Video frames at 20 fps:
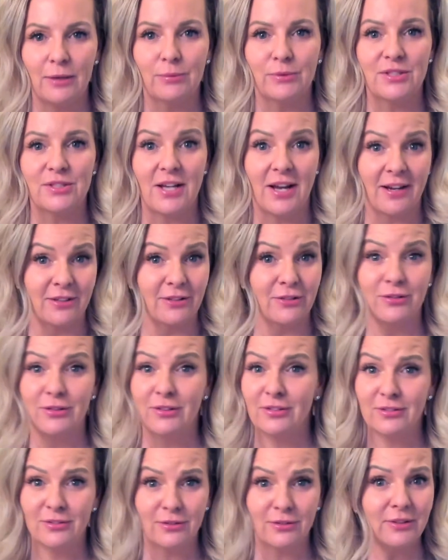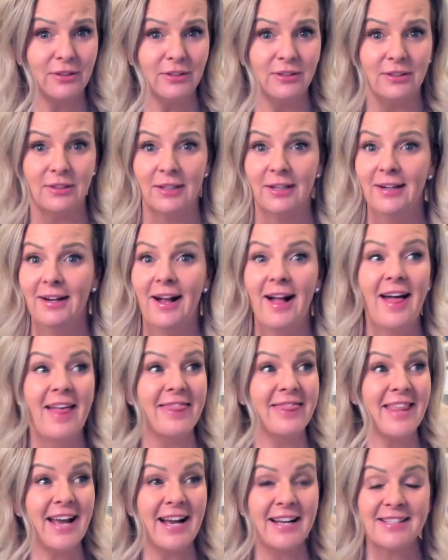enter the circle.
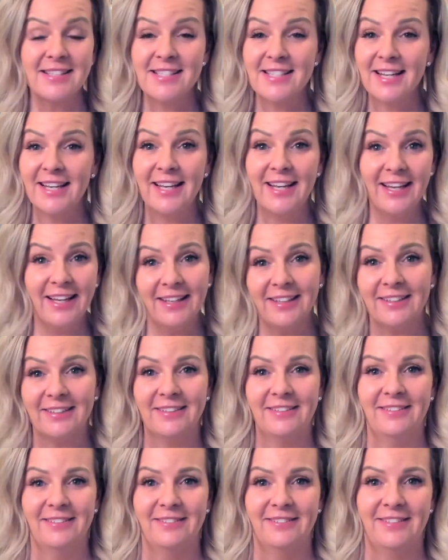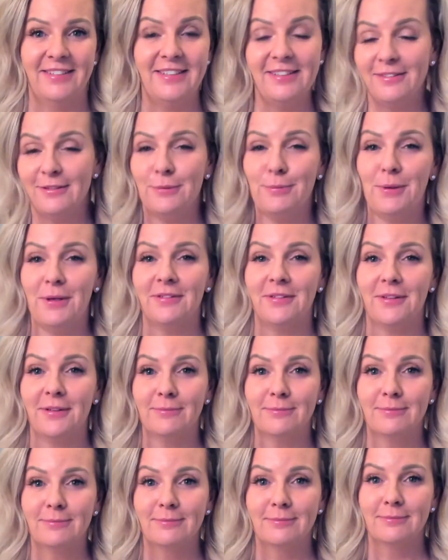That's it. Easy peasy.
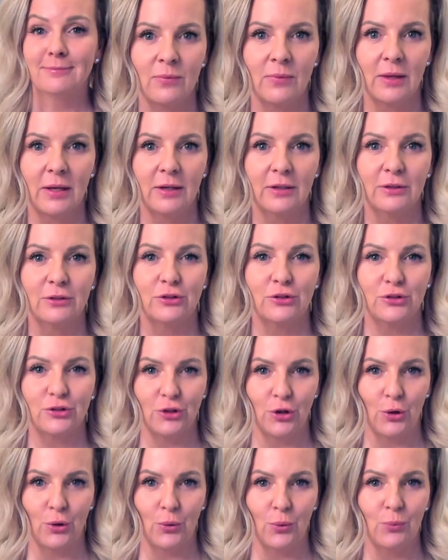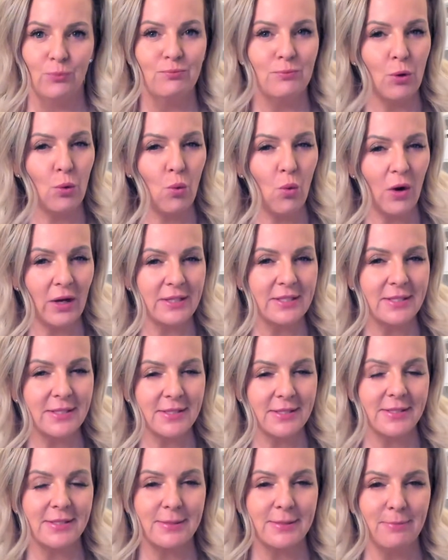So, what does this
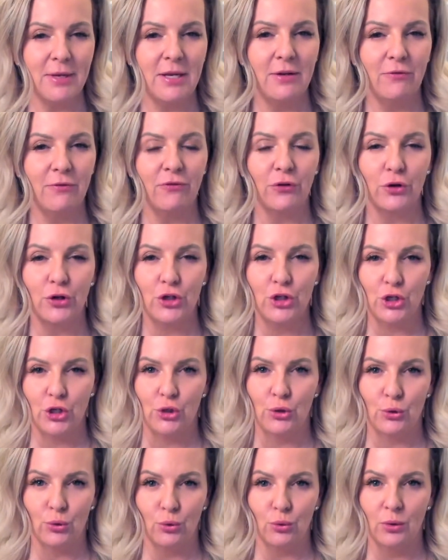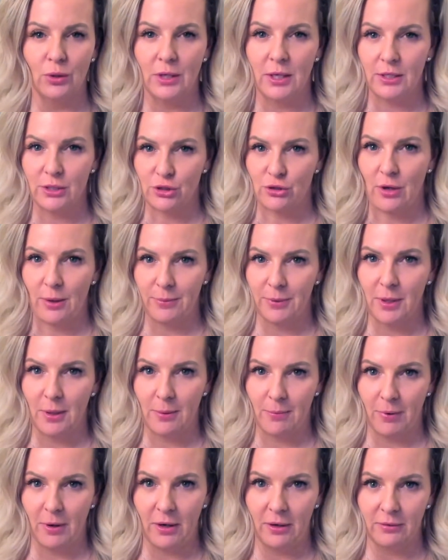mean for you, intrepid
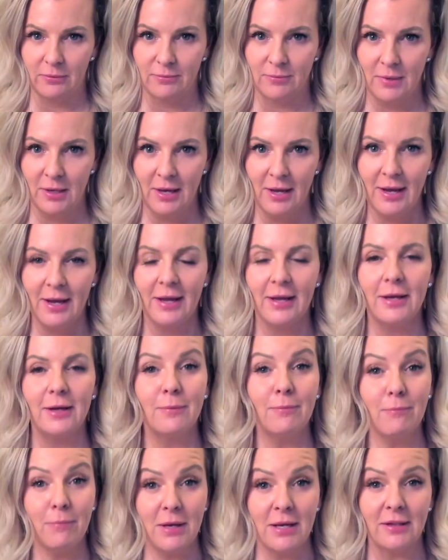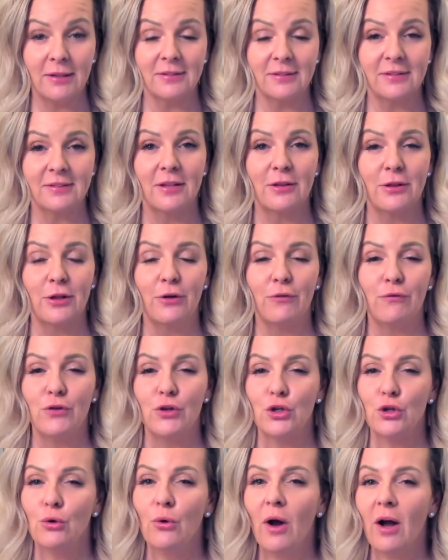umpire? It means that if you
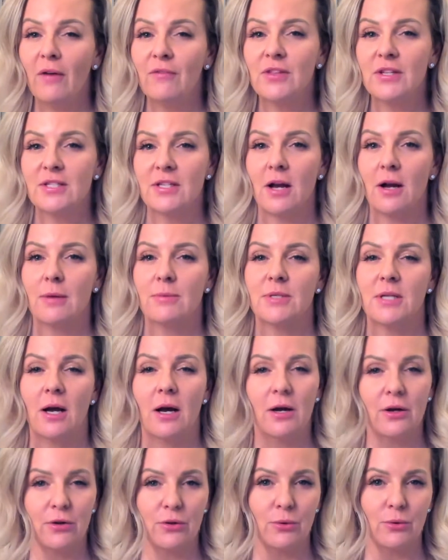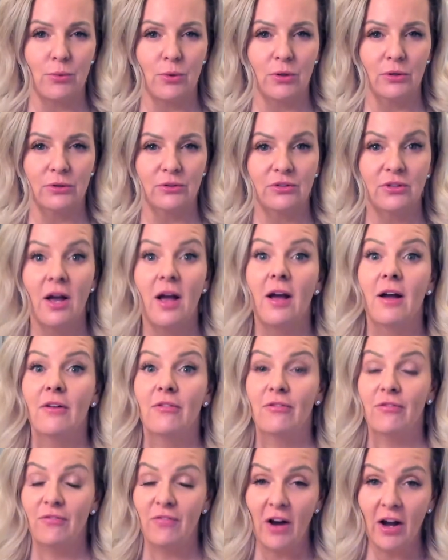have the time to utter the words,
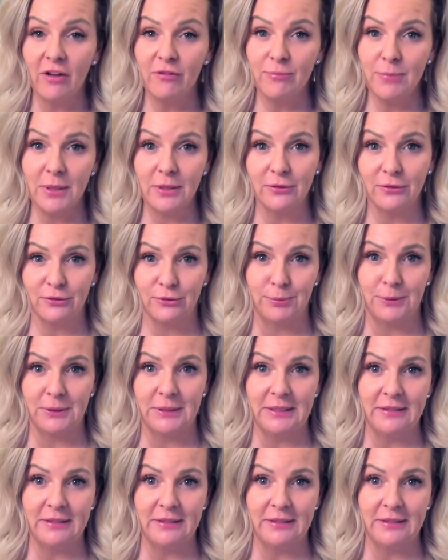5 meters please,